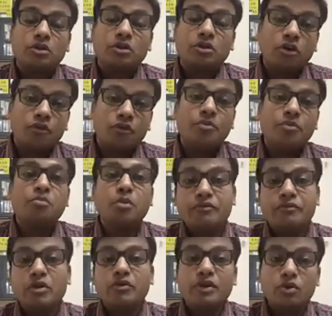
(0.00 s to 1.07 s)
or from
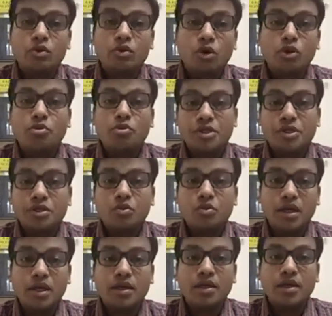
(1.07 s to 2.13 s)
manual way to automation
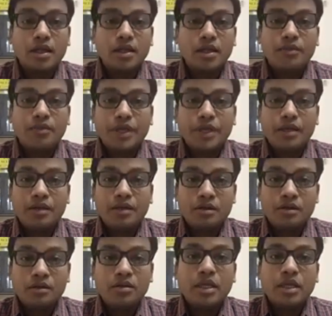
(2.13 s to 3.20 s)
way,
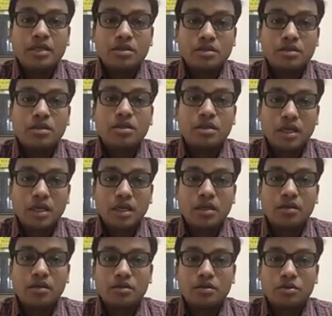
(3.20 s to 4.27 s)
then that's the
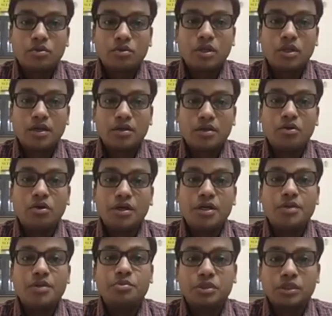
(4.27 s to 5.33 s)
thing, so that your
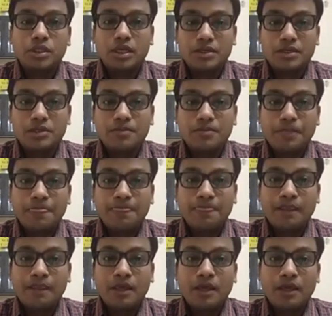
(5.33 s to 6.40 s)
interruptions are lesser,
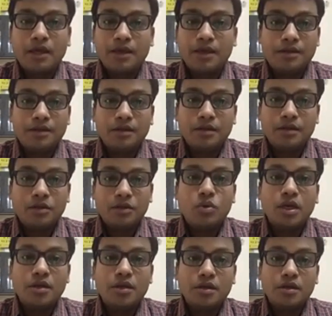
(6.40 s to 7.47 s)
and you
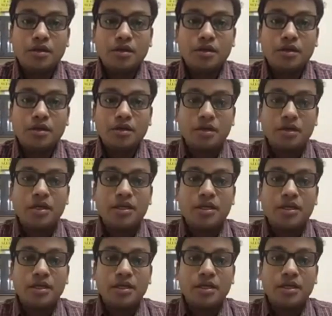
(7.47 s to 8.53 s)
can really
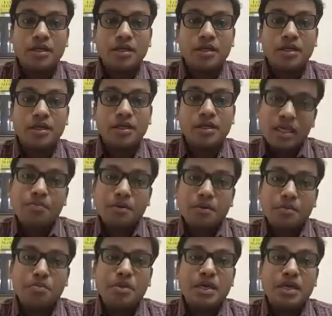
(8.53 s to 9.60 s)
keep
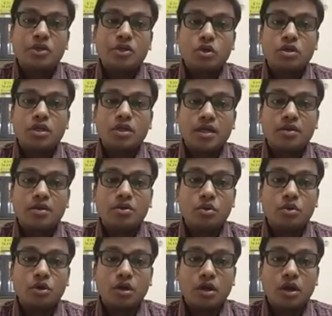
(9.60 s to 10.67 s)
making sure that
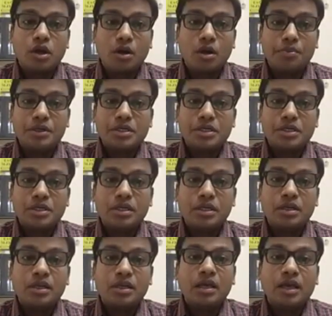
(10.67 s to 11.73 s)
your
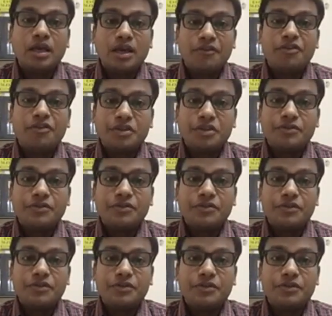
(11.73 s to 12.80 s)
operational
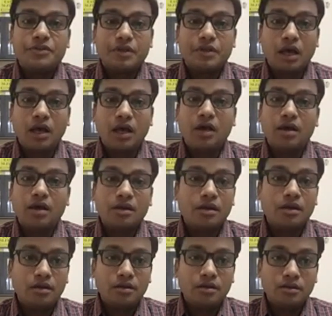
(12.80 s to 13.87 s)
efficiencies
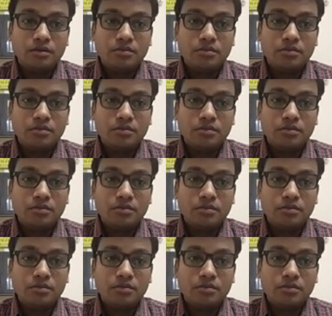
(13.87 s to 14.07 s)
are